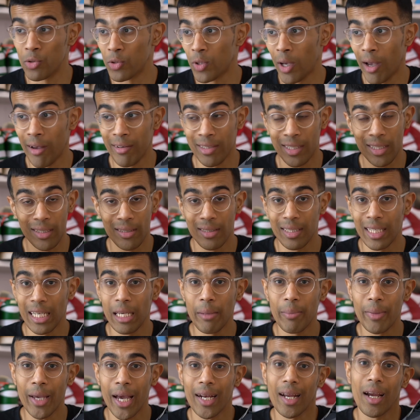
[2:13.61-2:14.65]
So I just
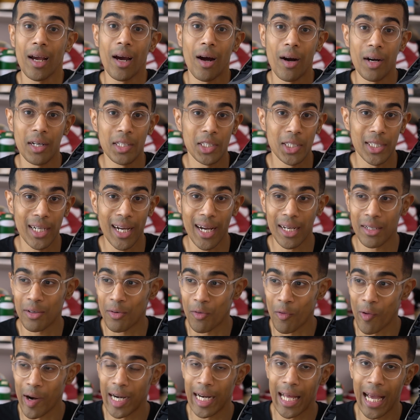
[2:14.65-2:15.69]
keep getting cart jacked
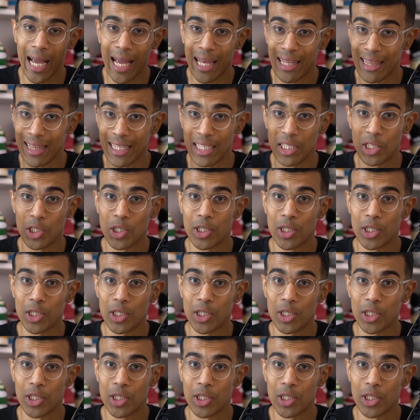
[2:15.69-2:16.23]
right at the